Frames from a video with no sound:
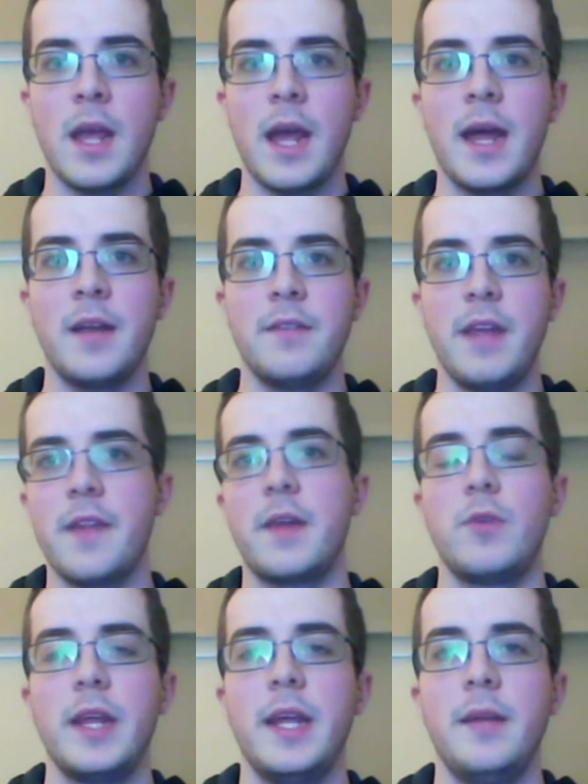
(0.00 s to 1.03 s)
And yeah,
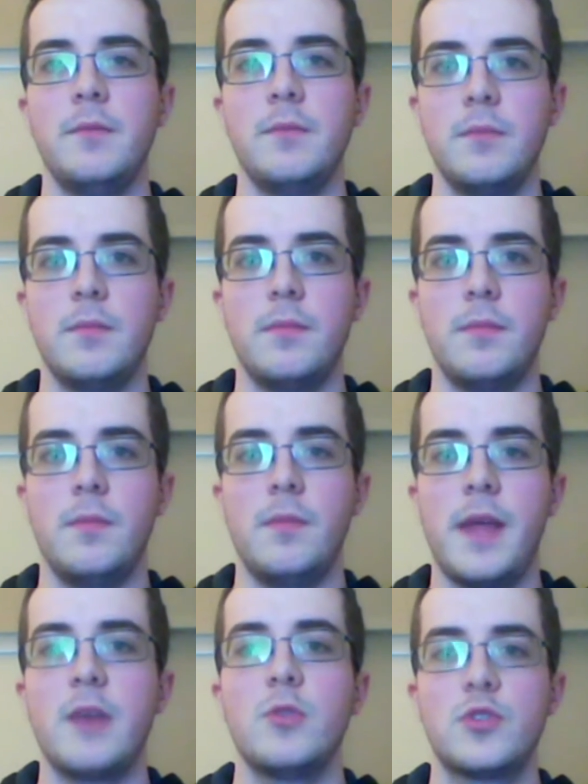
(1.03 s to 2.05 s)

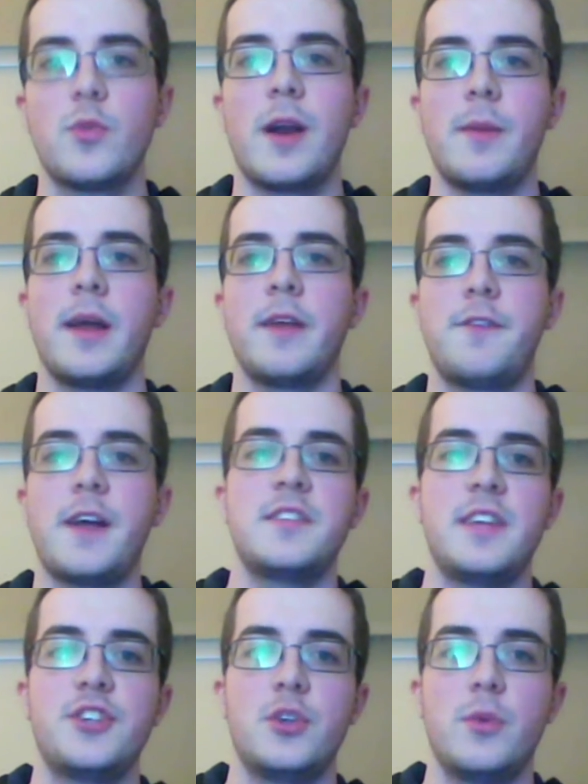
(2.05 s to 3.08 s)
that was where my
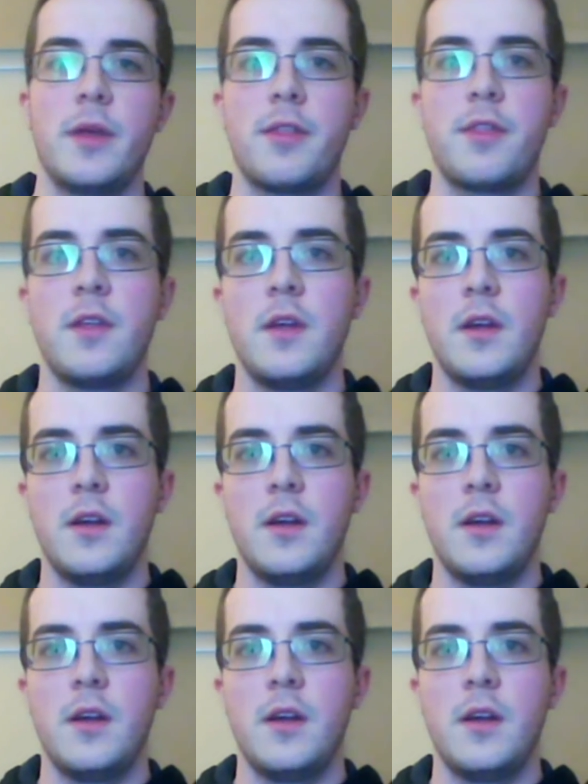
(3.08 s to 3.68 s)
fascination with